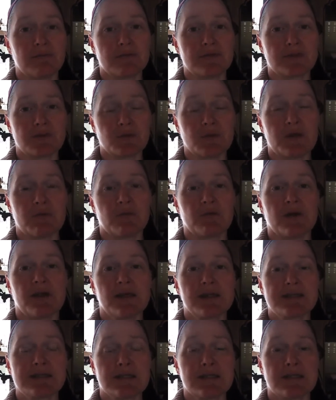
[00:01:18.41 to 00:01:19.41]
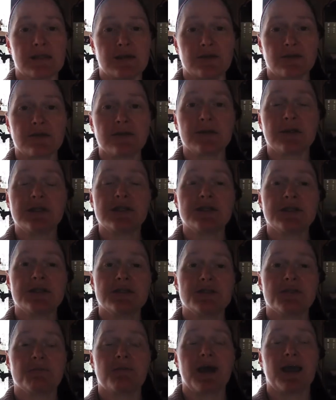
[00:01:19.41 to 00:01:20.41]
sweetbreads in either cookie
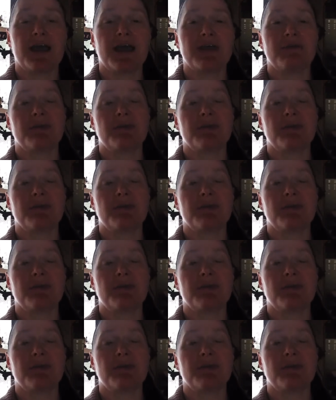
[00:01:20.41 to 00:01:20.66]
sheets or pie